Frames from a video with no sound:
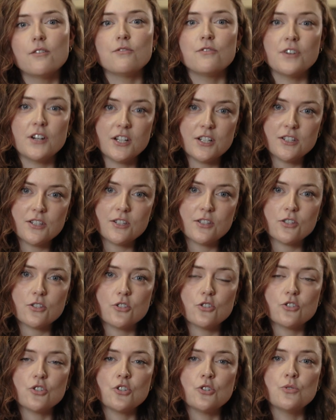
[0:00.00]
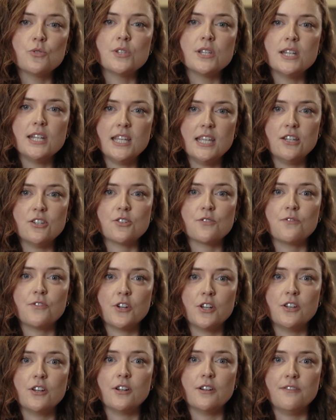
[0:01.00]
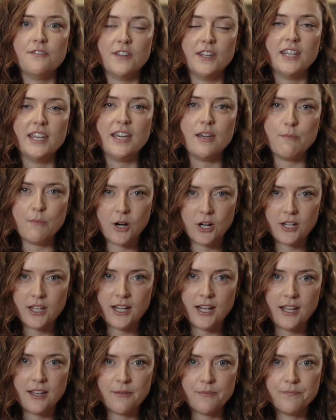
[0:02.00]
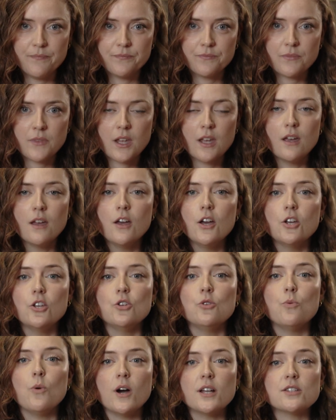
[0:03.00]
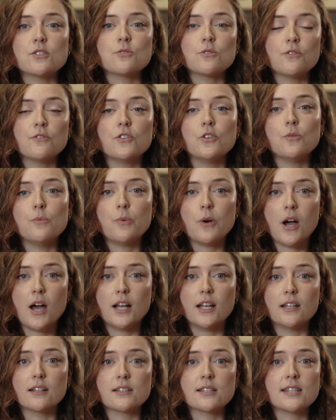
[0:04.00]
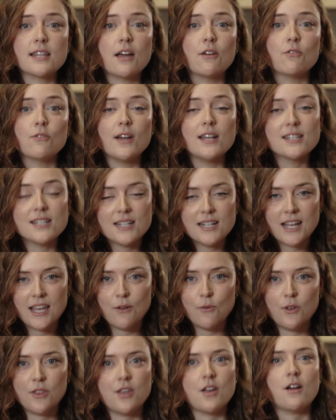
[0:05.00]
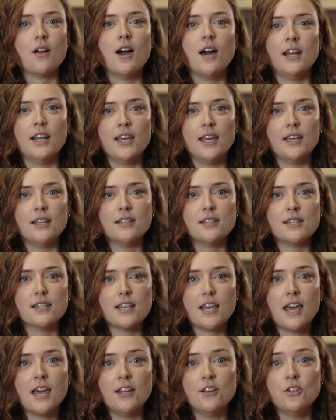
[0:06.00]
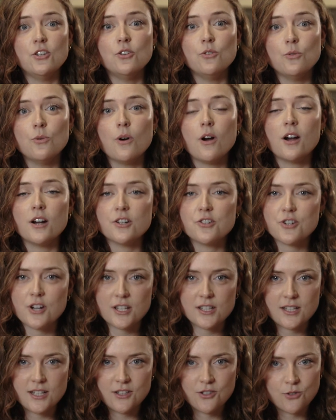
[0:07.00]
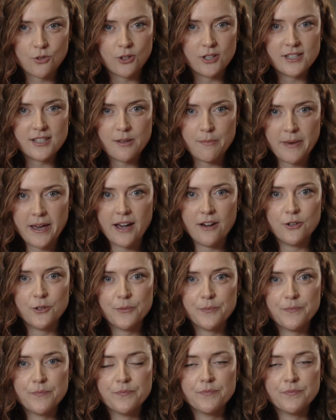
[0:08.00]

First, choose a niche for your affiliate marketing. You want to review products that resonate with your audience and you are a trusted source about.